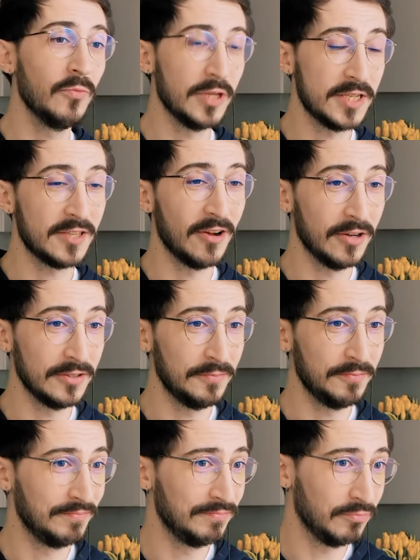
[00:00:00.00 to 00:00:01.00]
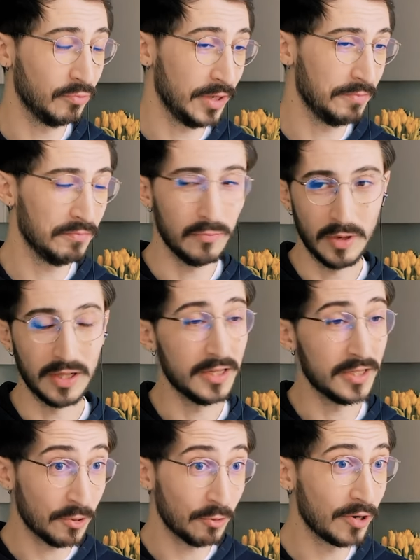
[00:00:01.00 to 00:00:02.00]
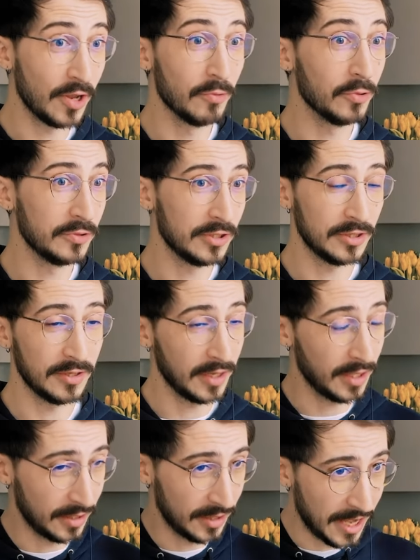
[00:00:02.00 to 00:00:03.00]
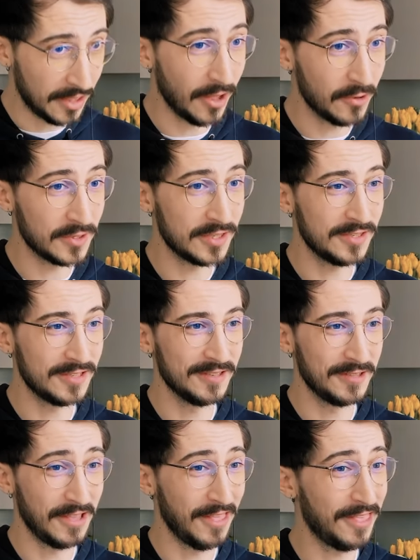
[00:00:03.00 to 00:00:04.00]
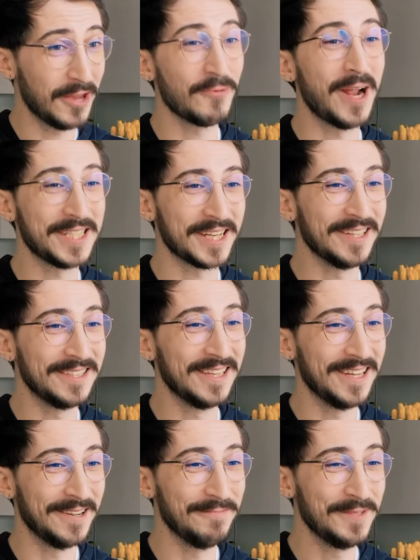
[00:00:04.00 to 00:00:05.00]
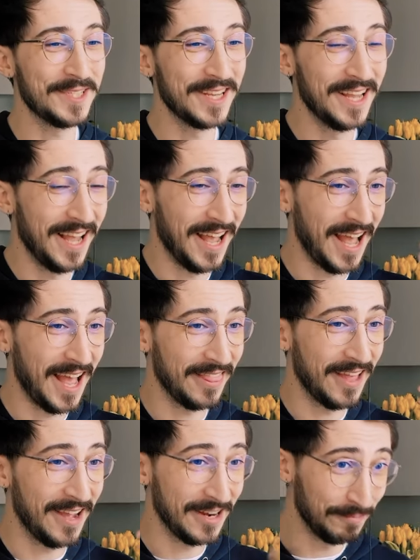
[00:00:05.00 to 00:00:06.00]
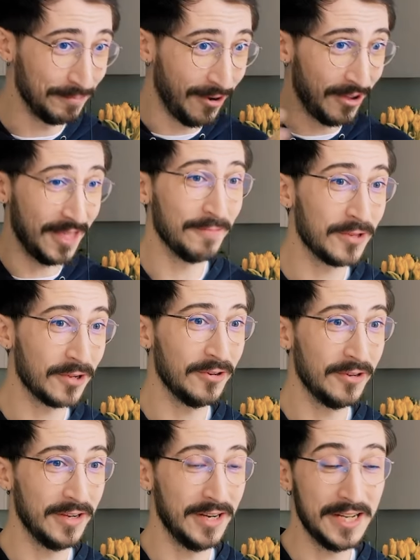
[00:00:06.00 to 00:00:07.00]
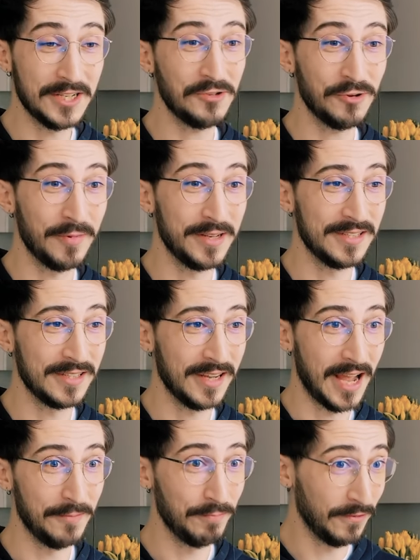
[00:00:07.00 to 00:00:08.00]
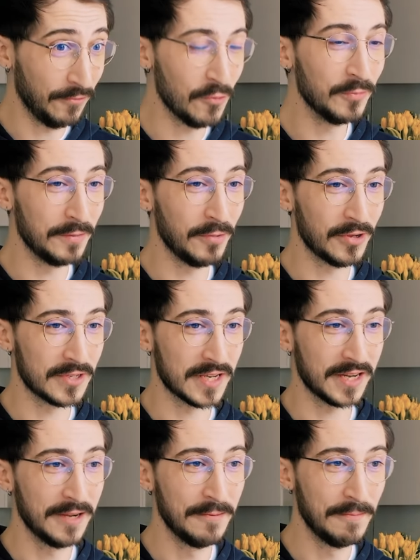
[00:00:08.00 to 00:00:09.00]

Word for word: we start We, well, historically would take those th theoretical terms and then apply them to a, an instrument and perform the music.